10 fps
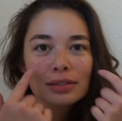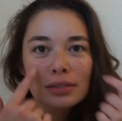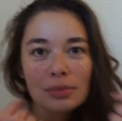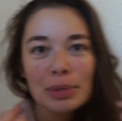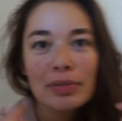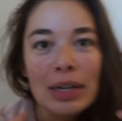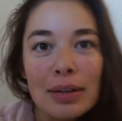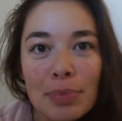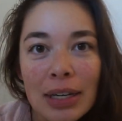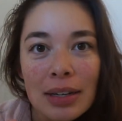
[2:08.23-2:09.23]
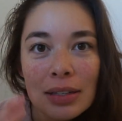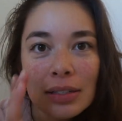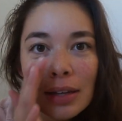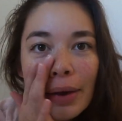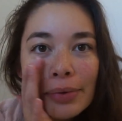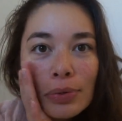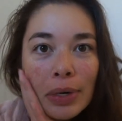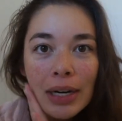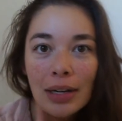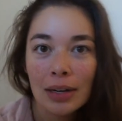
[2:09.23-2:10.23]
a little bit red because I was
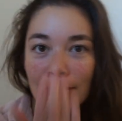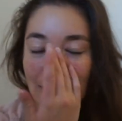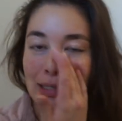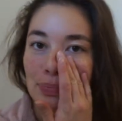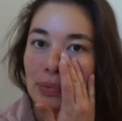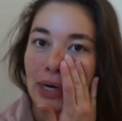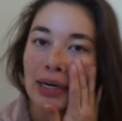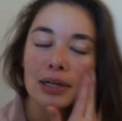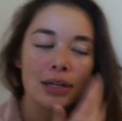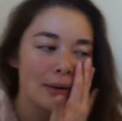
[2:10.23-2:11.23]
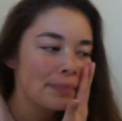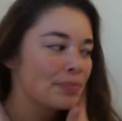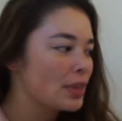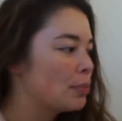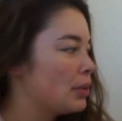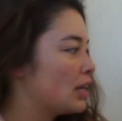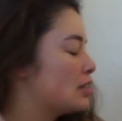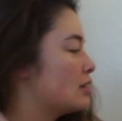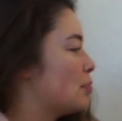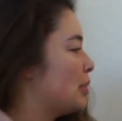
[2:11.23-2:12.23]
wearing a respirator because
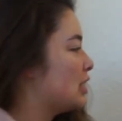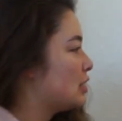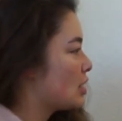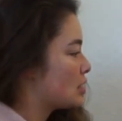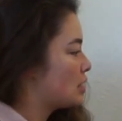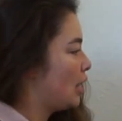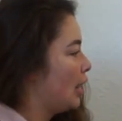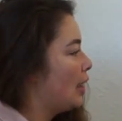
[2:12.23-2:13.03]
it's a bit dusty.